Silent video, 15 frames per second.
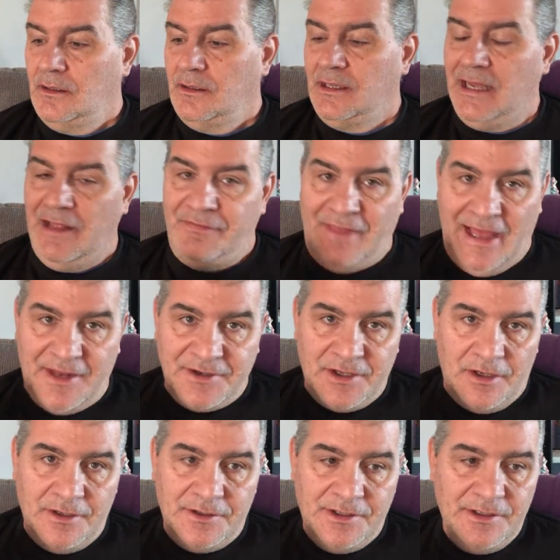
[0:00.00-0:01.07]
got that
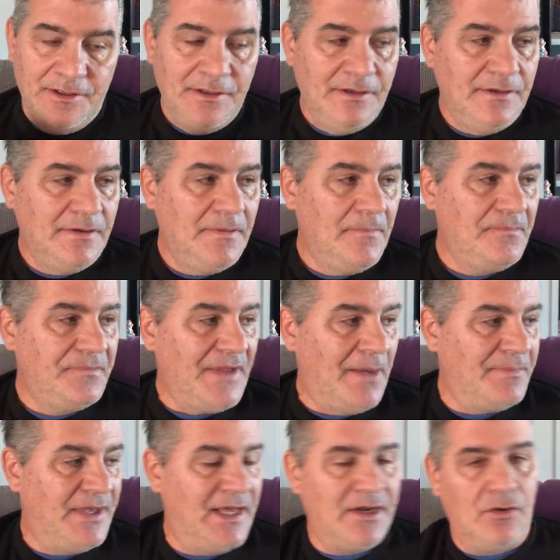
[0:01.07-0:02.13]
done.
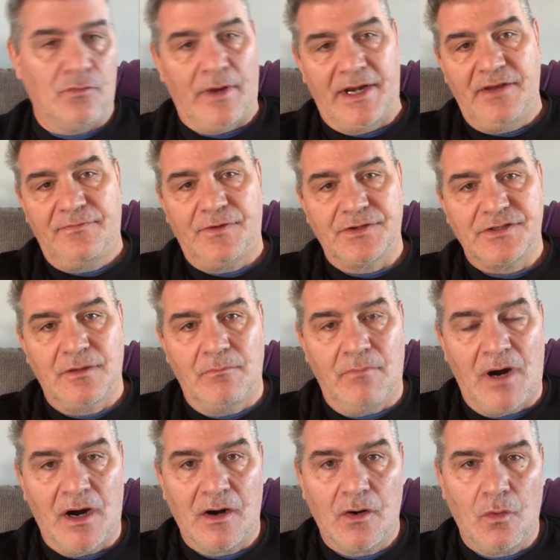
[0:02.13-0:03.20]
I'm getting ready for
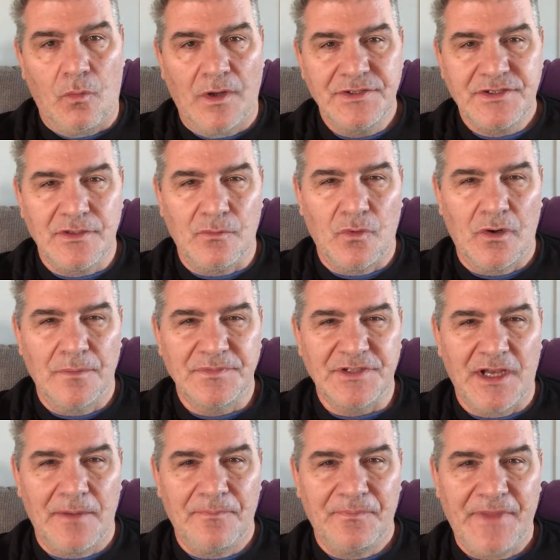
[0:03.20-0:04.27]
tomorrow. Once it warms
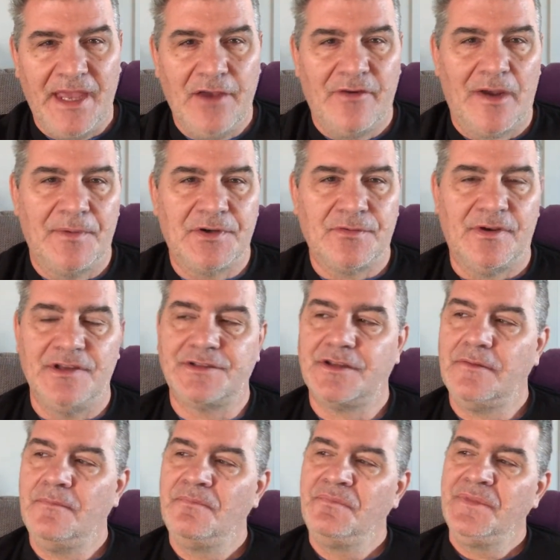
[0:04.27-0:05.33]
up, hey, Grandma
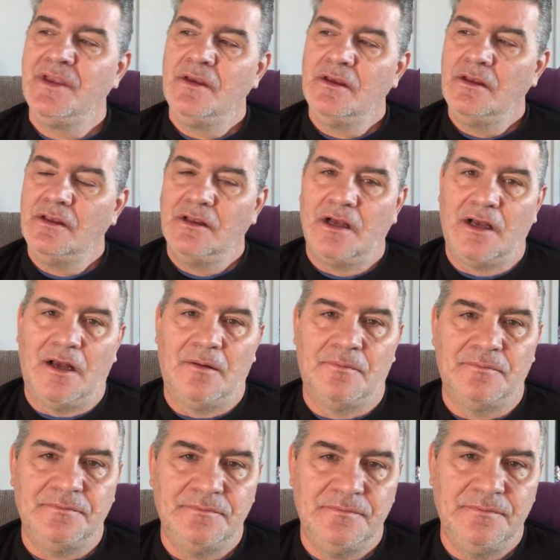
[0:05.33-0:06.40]
Teresa.
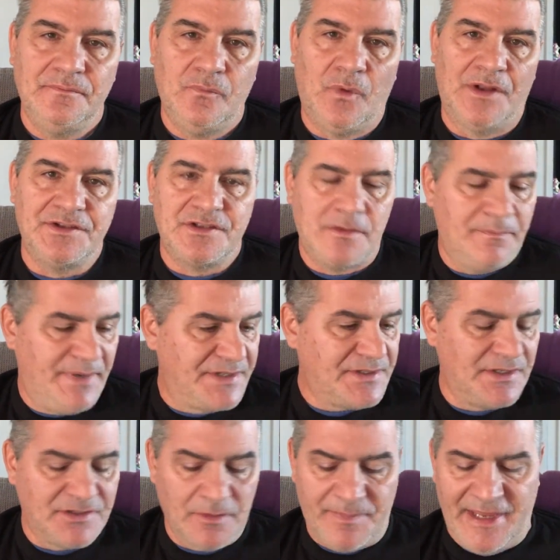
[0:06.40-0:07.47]
Once the
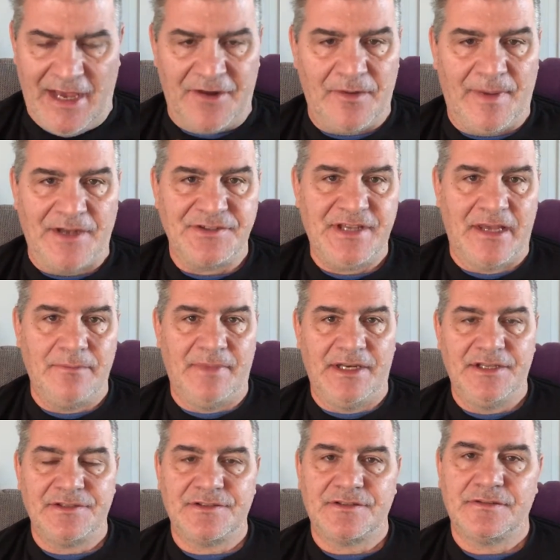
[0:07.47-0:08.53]
biscuits will be out in about 10
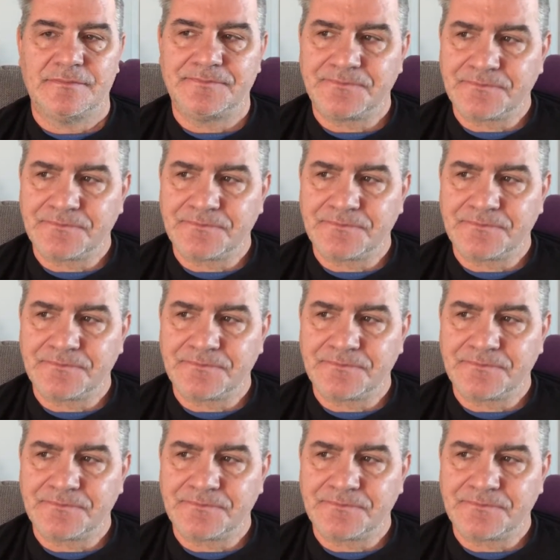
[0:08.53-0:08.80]
minutes,